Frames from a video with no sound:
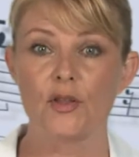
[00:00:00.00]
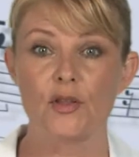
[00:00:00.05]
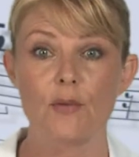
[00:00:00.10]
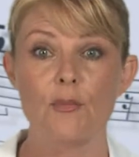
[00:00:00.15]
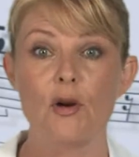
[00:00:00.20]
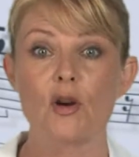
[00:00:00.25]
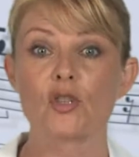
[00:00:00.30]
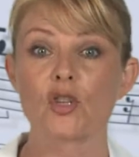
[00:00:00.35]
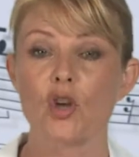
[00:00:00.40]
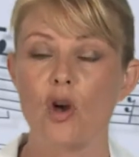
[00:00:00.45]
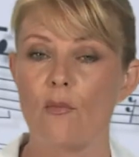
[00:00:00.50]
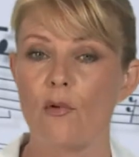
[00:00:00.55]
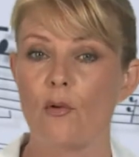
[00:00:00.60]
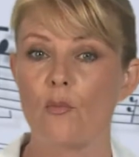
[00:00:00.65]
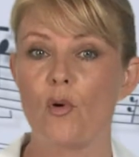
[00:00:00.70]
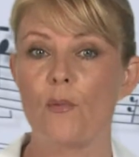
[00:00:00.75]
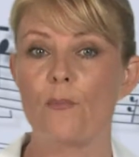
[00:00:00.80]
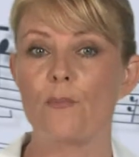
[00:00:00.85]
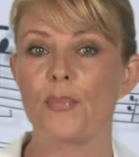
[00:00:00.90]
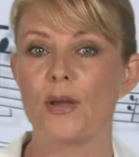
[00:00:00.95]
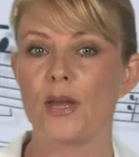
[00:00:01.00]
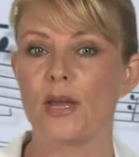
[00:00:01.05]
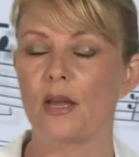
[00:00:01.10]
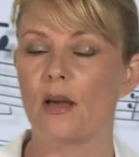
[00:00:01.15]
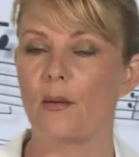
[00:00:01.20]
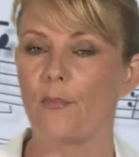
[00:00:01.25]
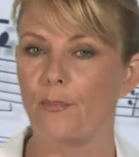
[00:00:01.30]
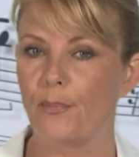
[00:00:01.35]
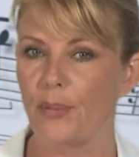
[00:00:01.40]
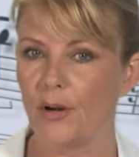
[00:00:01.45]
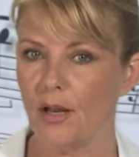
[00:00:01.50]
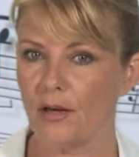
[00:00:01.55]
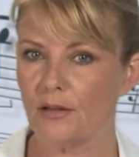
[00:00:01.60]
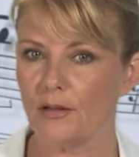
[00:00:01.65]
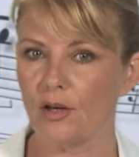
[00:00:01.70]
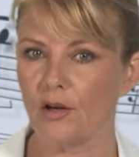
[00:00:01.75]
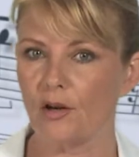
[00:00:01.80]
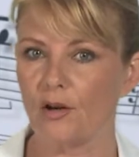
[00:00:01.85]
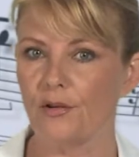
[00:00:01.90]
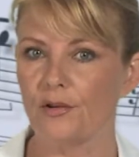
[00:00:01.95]
the most common one being a
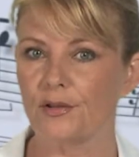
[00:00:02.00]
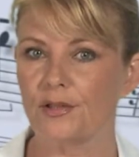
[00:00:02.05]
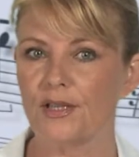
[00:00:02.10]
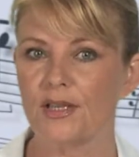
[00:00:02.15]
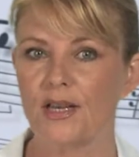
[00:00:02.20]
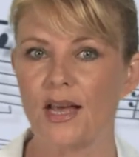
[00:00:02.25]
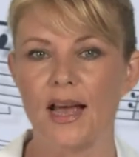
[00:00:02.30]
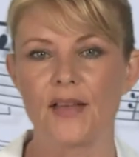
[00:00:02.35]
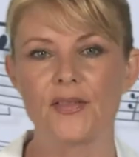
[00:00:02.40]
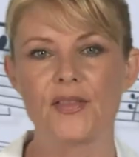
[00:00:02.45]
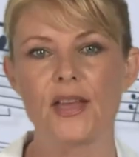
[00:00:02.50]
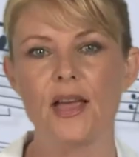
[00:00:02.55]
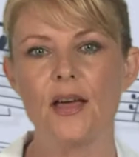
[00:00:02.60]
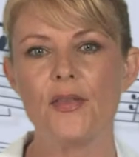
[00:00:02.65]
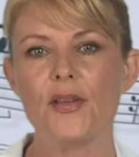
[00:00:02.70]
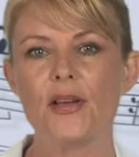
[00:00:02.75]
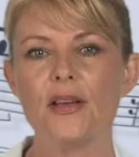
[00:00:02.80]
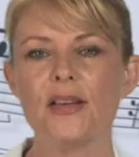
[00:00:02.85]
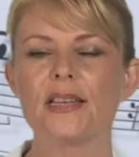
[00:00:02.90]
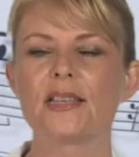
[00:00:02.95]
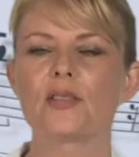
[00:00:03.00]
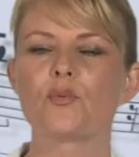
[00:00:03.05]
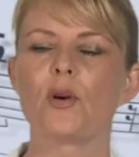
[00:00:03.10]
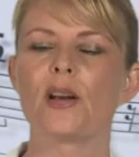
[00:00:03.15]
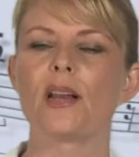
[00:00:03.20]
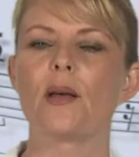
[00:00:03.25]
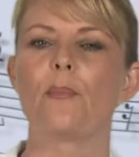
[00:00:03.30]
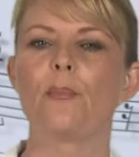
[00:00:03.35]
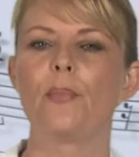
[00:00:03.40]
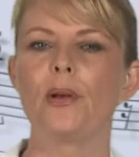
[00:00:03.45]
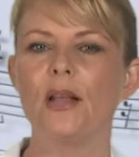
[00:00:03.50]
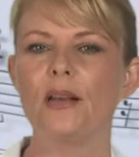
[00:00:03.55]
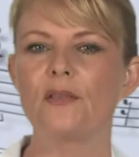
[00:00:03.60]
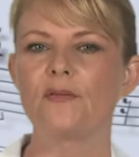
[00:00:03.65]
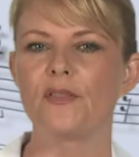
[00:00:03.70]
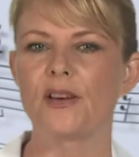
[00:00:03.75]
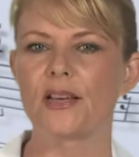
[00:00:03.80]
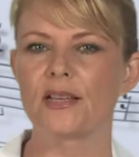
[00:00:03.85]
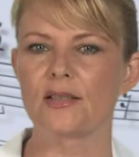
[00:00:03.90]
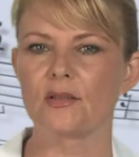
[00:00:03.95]
blood clot, and the other is when a
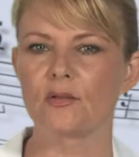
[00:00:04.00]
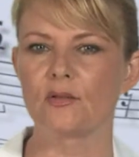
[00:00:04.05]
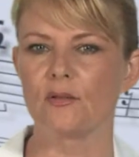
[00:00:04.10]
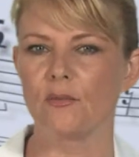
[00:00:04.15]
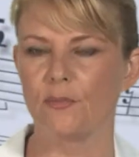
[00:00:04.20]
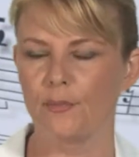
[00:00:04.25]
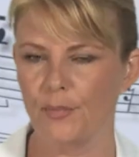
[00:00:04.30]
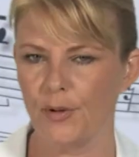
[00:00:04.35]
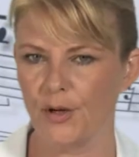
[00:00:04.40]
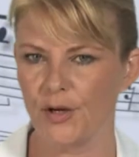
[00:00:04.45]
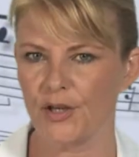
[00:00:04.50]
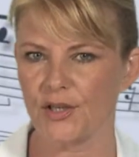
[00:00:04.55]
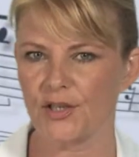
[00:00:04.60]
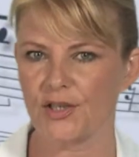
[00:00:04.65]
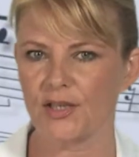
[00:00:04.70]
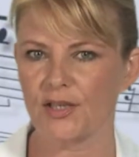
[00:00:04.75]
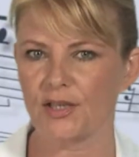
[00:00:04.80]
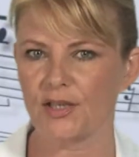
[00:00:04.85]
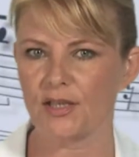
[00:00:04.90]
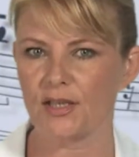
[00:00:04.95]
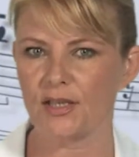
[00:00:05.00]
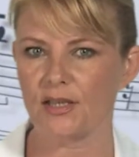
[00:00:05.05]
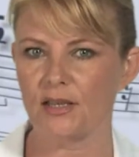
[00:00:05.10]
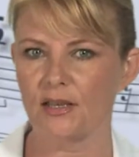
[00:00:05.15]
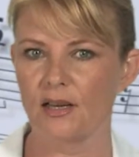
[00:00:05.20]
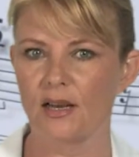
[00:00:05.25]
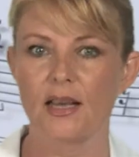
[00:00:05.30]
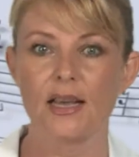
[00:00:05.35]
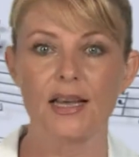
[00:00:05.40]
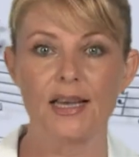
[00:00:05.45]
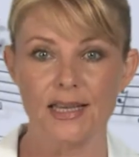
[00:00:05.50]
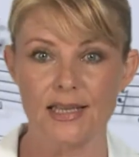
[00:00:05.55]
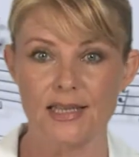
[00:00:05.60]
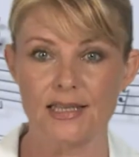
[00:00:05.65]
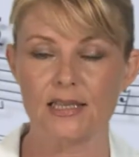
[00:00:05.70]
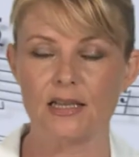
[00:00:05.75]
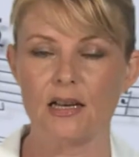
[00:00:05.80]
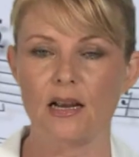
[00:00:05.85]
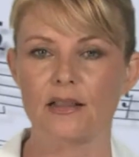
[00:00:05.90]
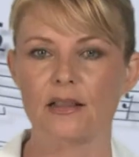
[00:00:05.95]
blood vessel bursts
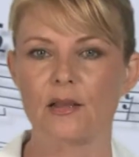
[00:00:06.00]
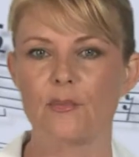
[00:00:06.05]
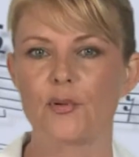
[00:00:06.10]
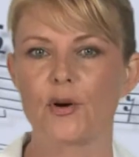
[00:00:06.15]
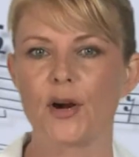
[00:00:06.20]
inside the